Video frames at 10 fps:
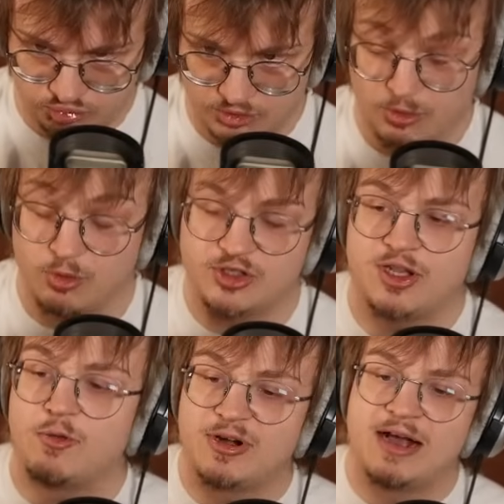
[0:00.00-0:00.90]
So we're
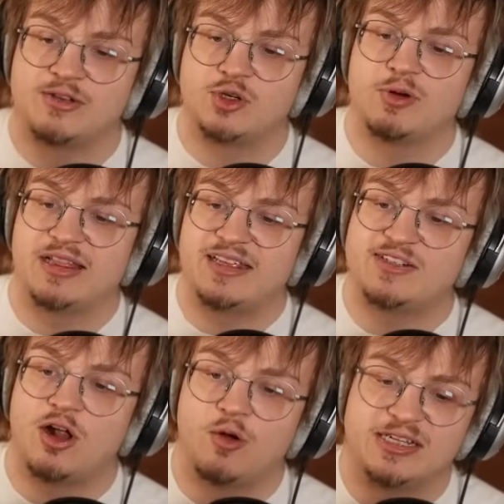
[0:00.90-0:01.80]
slower now, so we're at least
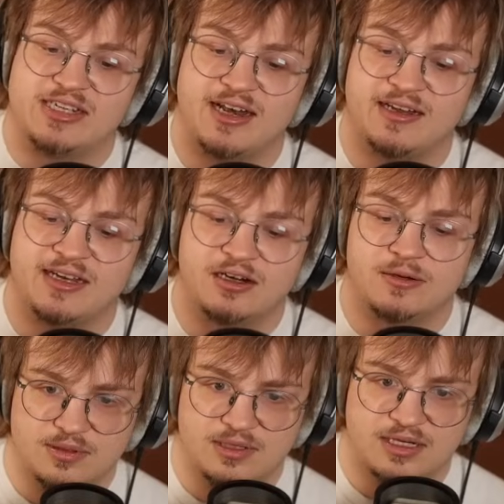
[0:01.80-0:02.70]
always hitting here.